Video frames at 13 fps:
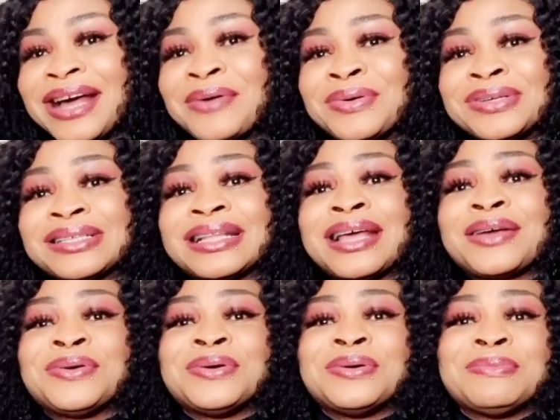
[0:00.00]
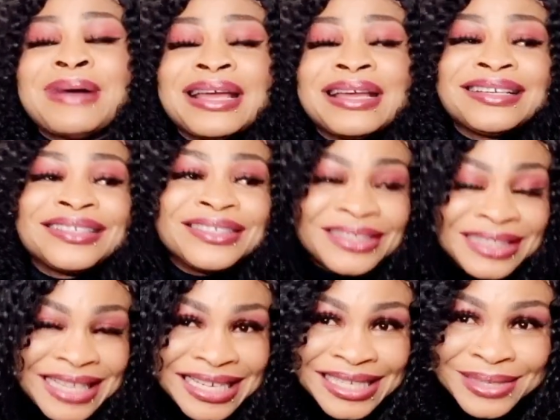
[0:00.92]
I was like, oh my
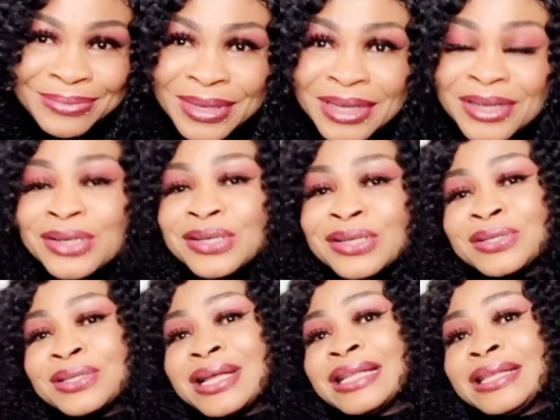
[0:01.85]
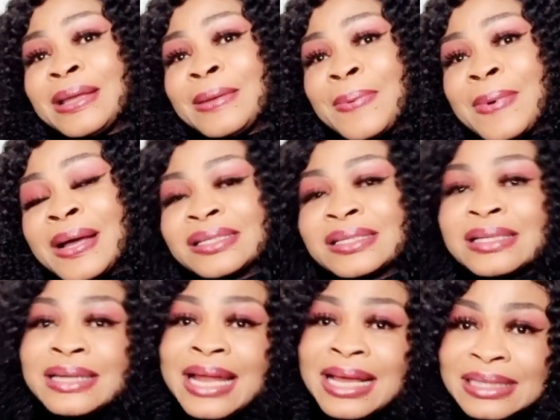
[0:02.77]
goodness me. So that day passed.
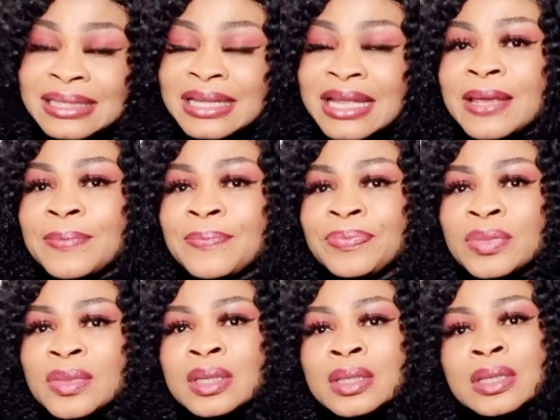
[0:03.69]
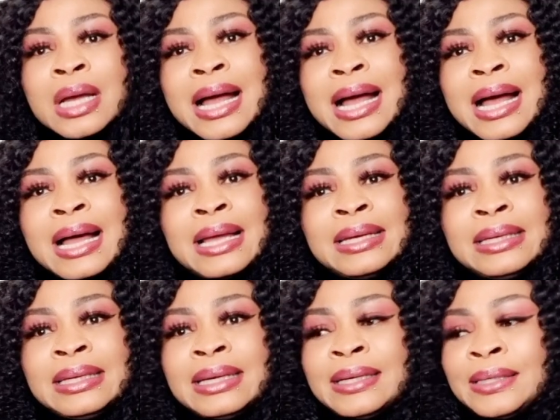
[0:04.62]
The next day,
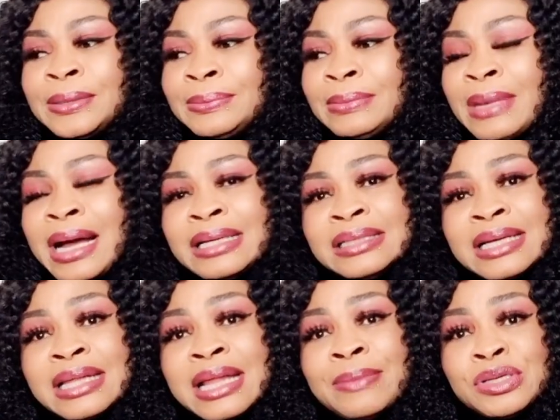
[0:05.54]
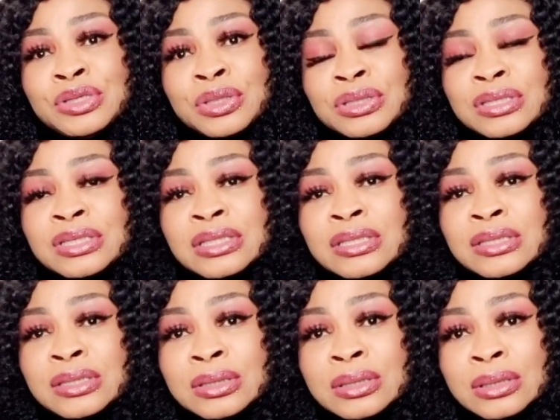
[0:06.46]
I said, let me
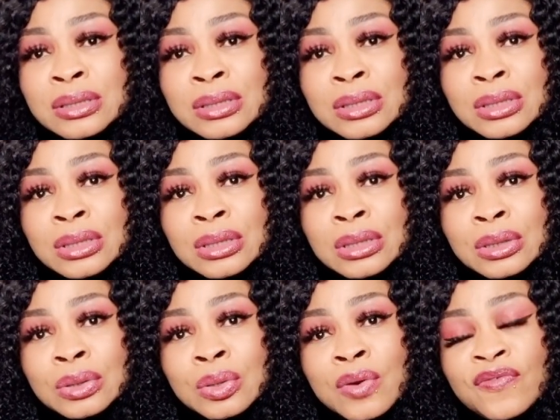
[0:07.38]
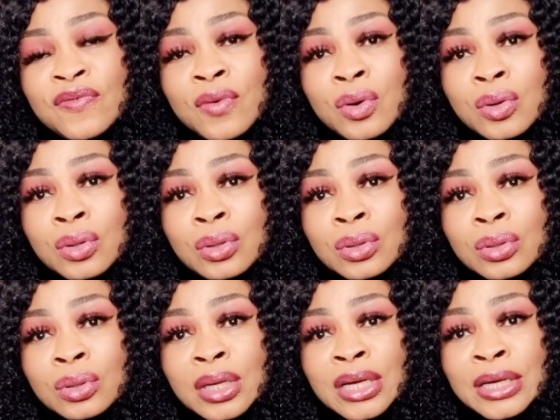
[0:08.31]
just go
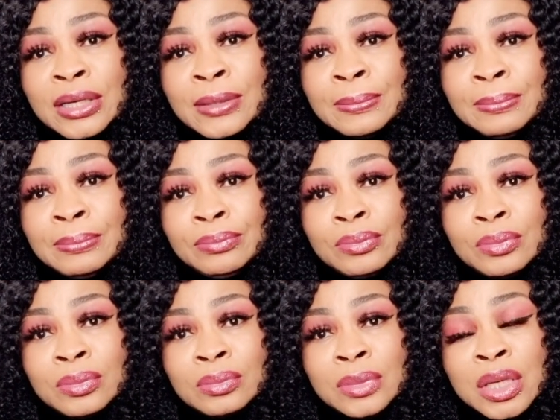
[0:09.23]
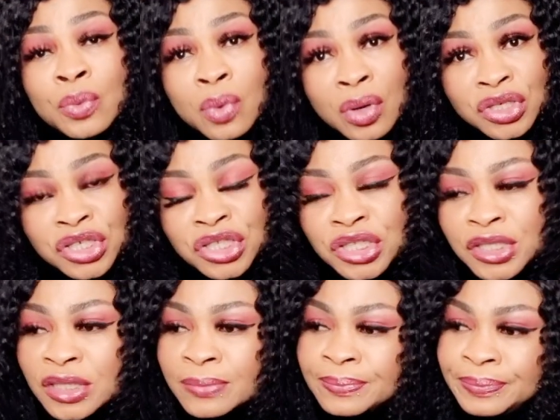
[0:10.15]
for a
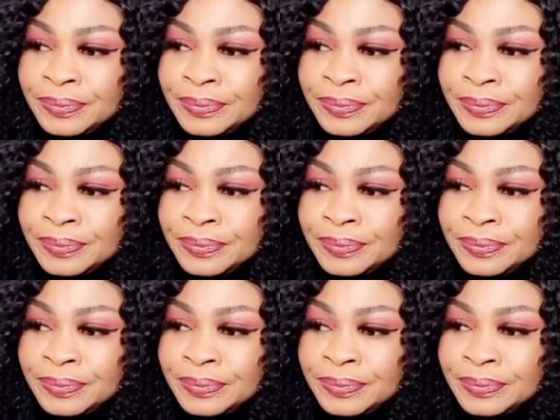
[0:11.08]
wash.